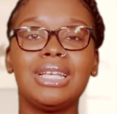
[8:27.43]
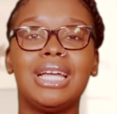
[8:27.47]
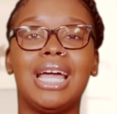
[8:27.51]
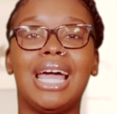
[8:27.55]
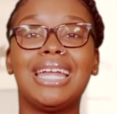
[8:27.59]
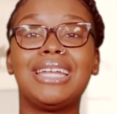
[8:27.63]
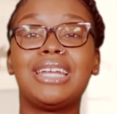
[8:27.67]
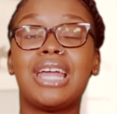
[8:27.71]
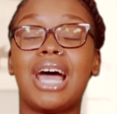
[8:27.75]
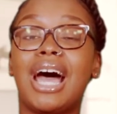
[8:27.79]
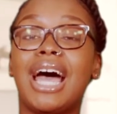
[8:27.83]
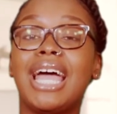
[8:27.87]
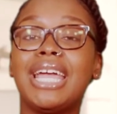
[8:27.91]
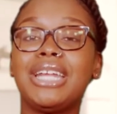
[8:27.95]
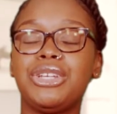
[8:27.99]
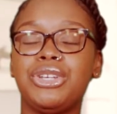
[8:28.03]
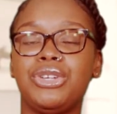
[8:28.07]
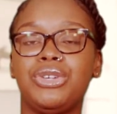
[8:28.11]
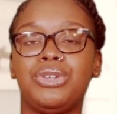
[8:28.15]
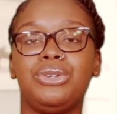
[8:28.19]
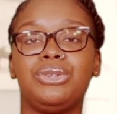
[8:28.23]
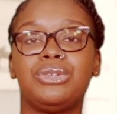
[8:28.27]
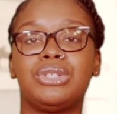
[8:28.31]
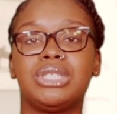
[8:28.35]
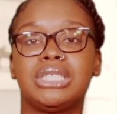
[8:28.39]
And I
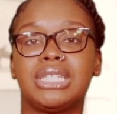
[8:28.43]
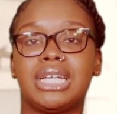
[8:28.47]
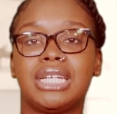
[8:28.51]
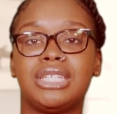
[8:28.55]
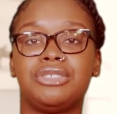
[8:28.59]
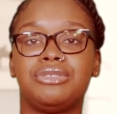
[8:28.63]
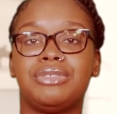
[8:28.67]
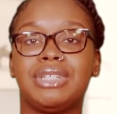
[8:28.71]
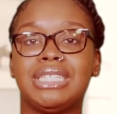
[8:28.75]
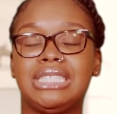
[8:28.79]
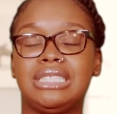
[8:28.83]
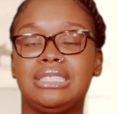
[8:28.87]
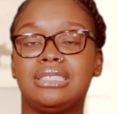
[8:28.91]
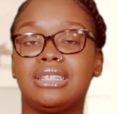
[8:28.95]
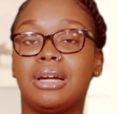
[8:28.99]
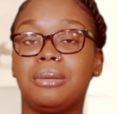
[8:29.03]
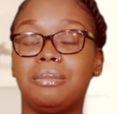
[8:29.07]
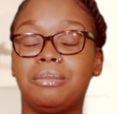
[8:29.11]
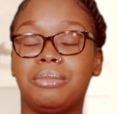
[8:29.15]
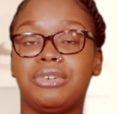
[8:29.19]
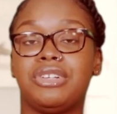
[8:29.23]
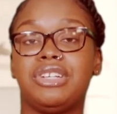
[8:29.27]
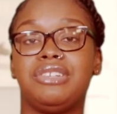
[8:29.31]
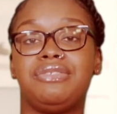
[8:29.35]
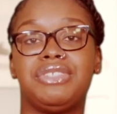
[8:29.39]
knew, because I'd already
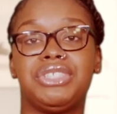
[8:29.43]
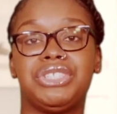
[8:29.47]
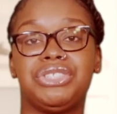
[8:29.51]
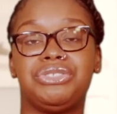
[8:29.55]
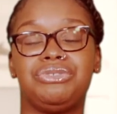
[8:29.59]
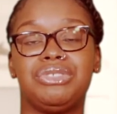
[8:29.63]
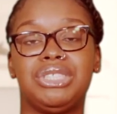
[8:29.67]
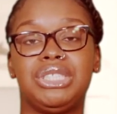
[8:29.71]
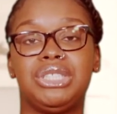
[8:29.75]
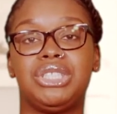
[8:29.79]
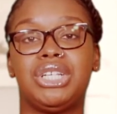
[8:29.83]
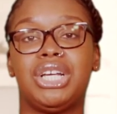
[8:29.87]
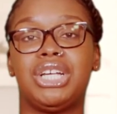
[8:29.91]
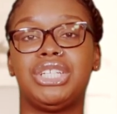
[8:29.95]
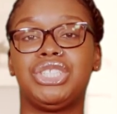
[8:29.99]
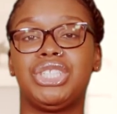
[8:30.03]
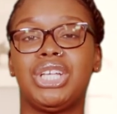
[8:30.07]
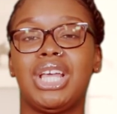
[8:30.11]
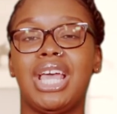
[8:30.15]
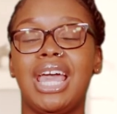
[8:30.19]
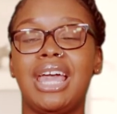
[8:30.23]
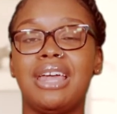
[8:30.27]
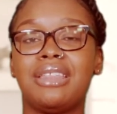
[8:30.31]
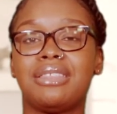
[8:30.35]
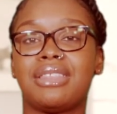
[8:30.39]
done previous research,
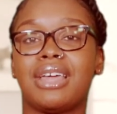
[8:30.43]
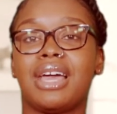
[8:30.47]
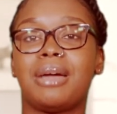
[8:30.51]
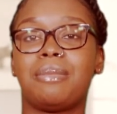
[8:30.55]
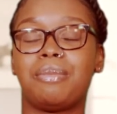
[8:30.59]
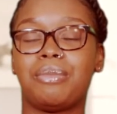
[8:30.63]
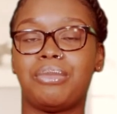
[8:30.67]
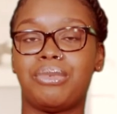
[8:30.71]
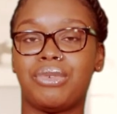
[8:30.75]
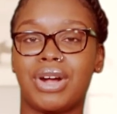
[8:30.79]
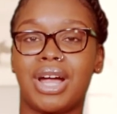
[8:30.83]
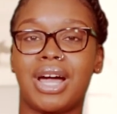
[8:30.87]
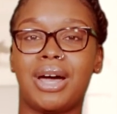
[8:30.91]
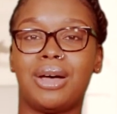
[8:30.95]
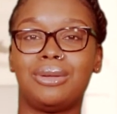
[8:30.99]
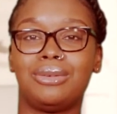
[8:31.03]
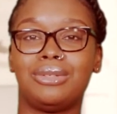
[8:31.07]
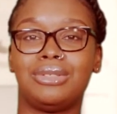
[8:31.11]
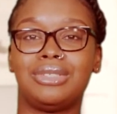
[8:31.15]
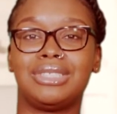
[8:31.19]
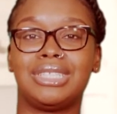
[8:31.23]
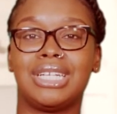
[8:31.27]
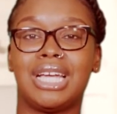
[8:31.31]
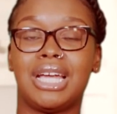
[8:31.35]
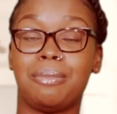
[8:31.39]
that
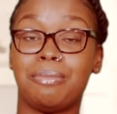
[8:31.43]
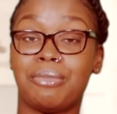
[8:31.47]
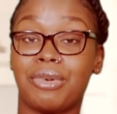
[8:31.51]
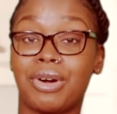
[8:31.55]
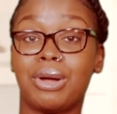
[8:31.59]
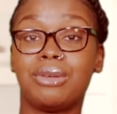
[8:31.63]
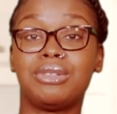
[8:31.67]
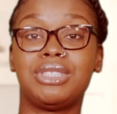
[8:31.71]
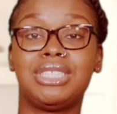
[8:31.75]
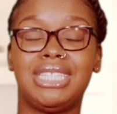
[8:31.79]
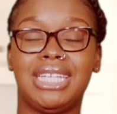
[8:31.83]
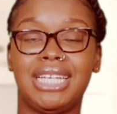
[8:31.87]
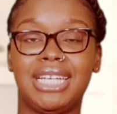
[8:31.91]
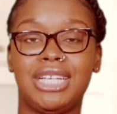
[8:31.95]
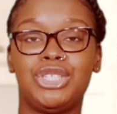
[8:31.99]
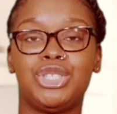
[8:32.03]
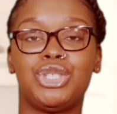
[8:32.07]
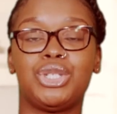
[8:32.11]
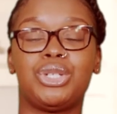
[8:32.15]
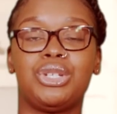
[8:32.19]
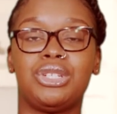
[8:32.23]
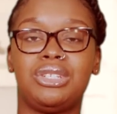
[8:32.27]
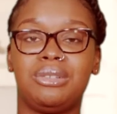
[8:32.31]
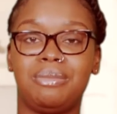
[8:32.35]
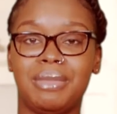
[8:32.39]
a brown
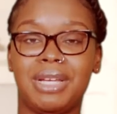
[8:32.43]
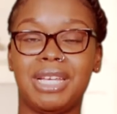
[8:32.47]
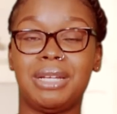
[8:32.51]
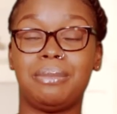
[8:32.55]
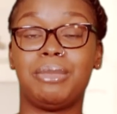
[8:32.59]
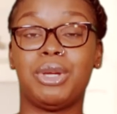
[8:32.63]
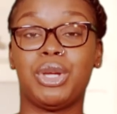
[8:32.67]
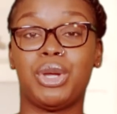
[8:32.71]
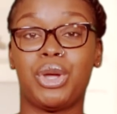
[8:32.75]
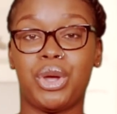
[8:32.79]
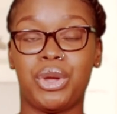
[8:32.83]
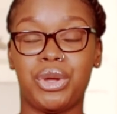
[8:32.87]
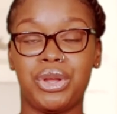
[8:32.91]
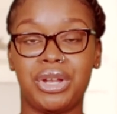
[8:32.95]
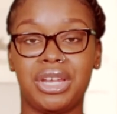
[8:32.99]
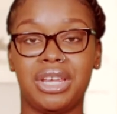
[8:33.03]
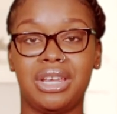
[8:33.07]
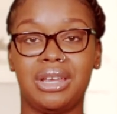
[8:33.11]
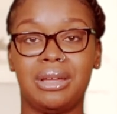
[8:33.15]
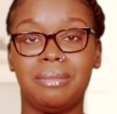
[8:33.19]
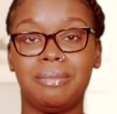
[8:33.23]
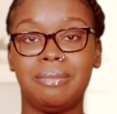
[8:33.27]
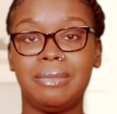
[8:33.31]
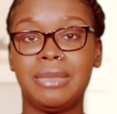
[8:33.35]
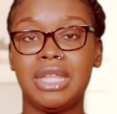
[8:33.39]
tinge could mean
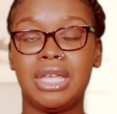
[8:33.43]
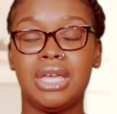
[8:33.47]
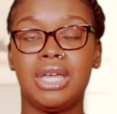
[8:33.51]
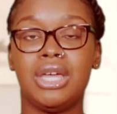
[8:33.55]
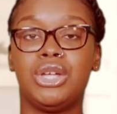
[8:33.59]
meconium.